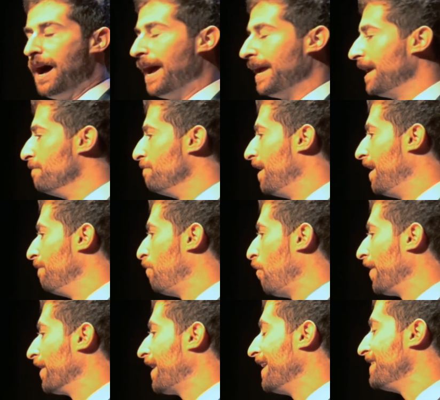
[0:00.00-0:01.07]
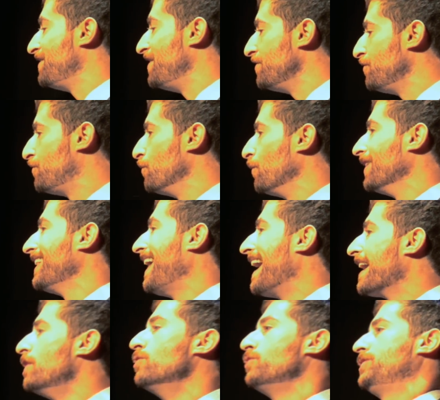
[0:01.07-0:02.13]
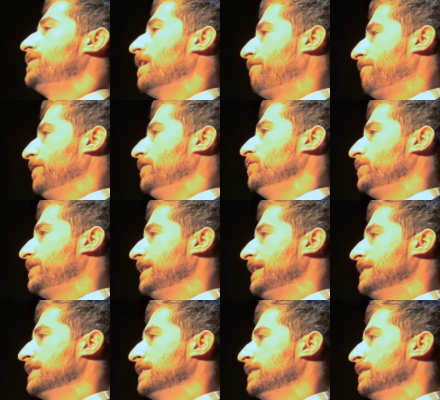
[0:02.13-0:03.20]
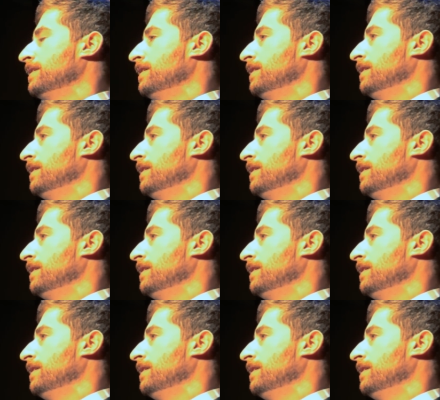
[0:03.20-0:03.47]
I am, uh, boy, guys, season two, a lot of new stuff for the new season.